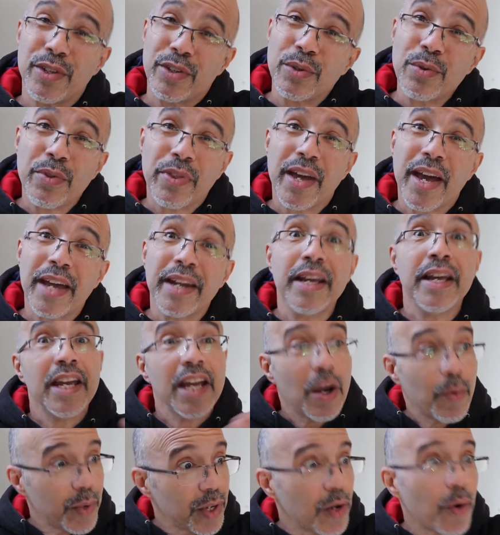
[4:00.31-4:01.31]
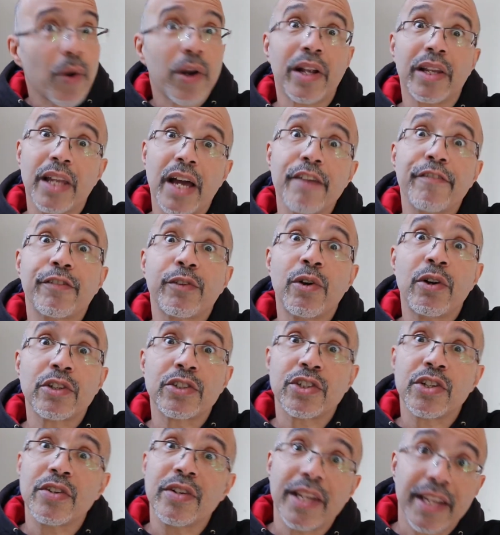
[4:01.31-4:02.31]
do that and we go on a lifelong
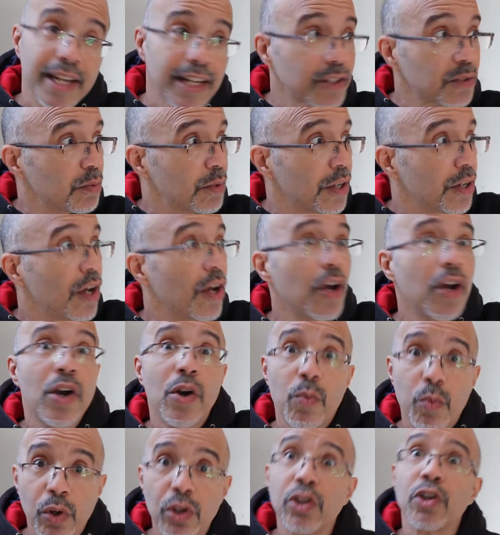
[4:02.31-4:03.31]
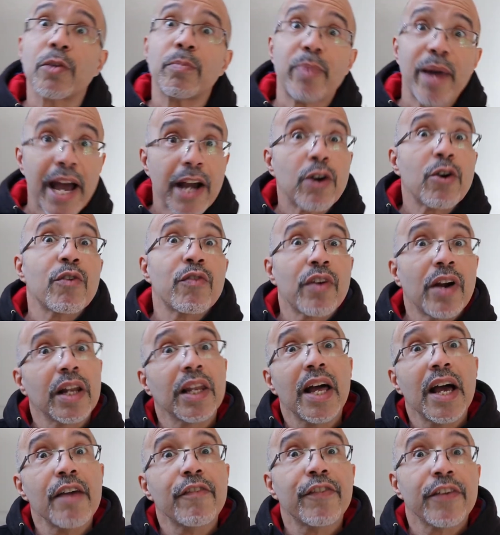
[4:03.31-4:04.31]
journey, guess what? We'll look back over our
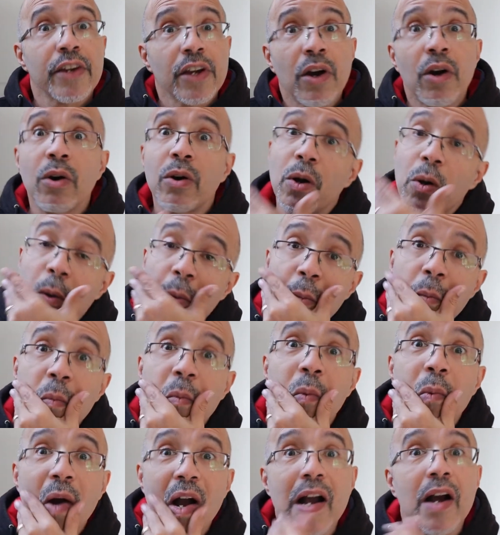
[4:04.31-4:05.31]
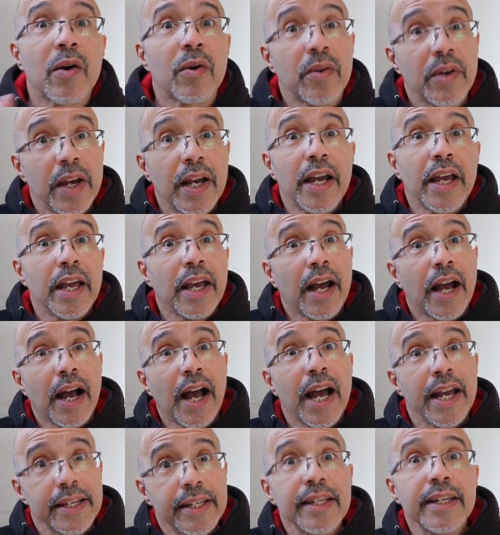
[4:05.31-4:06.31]
life and go, wow,
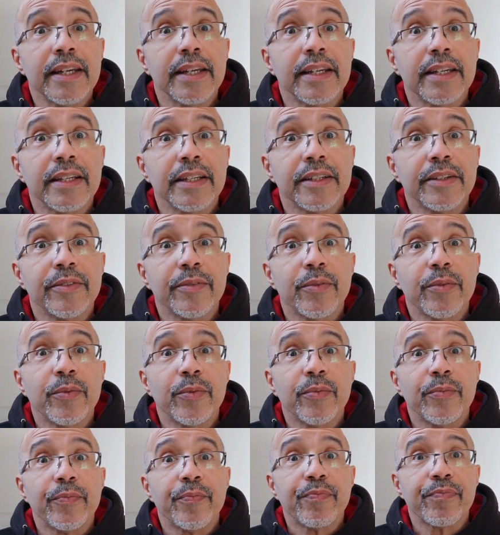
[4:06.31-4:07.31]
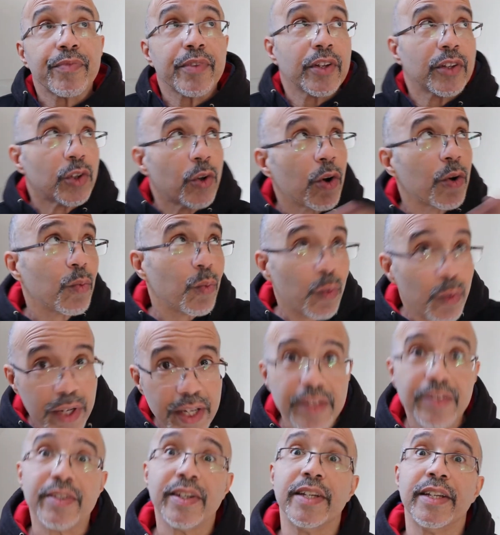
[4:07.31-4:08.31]
I did it. Lord,
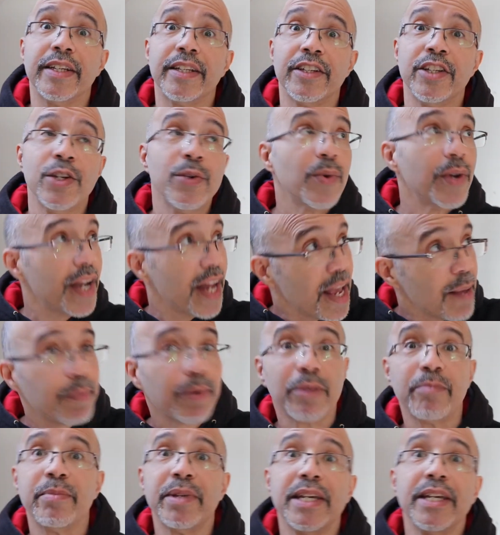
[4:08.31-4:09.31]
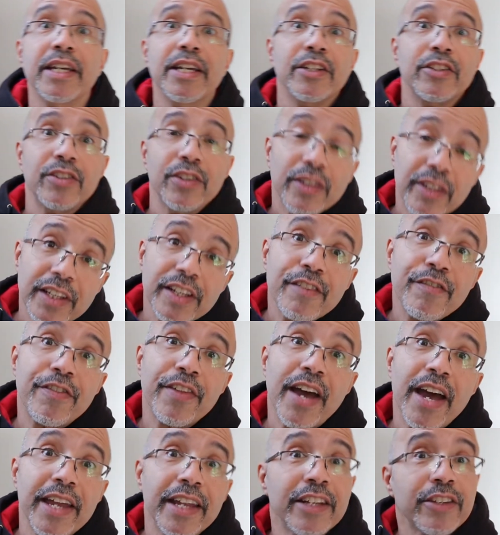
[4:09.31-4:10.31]
we did it. You enabled me to live
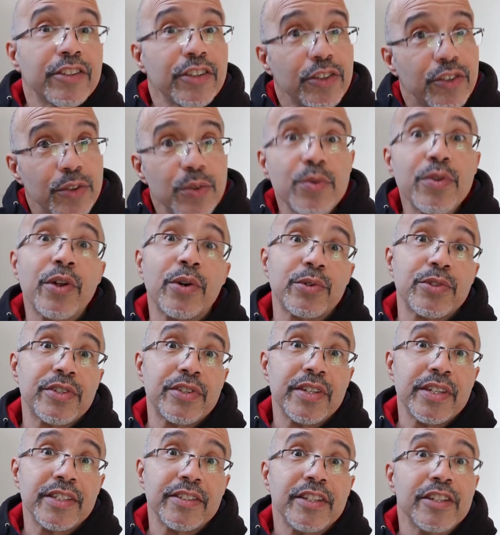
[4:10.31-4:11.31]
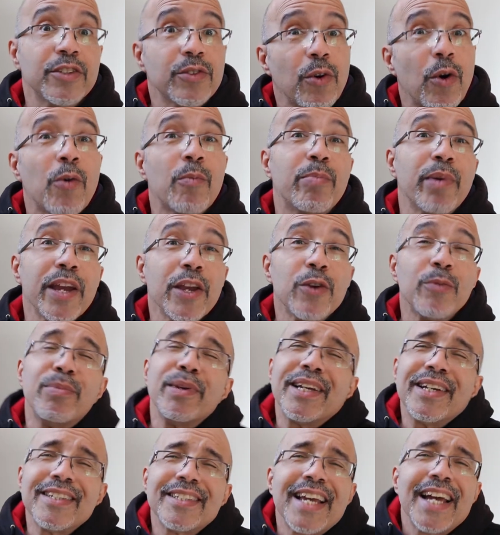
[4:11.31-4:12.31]
that and to do those things and to obey you
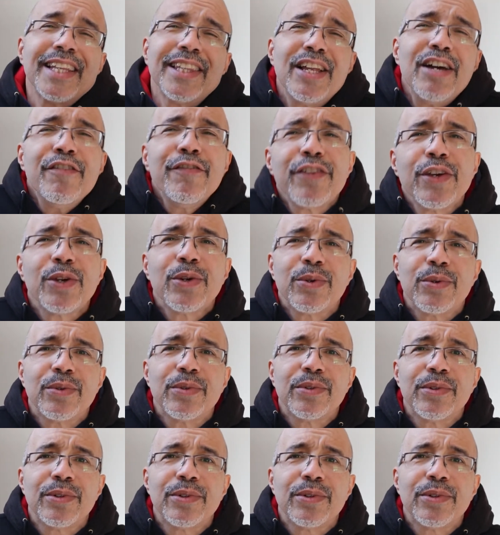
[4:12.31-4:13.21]
because I love you,